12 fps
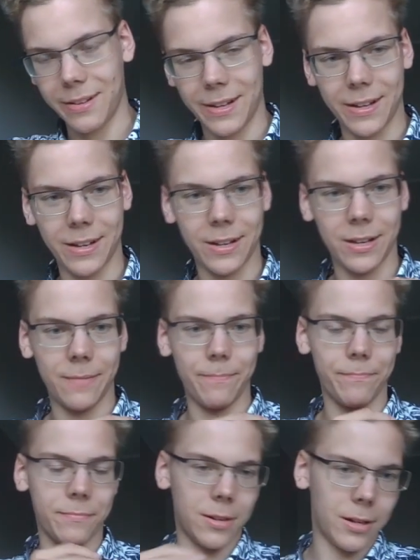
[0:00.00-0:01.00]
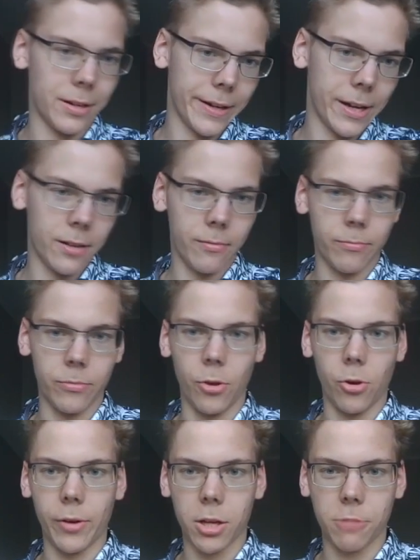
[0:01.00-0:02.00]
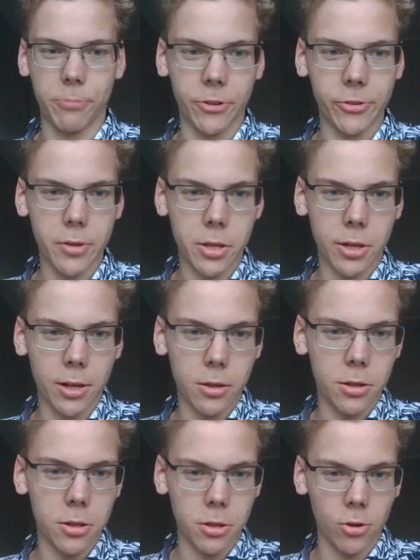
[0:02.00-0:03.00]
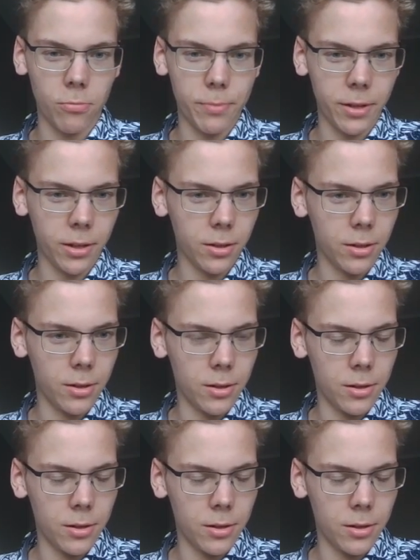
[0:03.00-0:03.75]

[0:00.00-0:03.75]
I had no experience against this opening,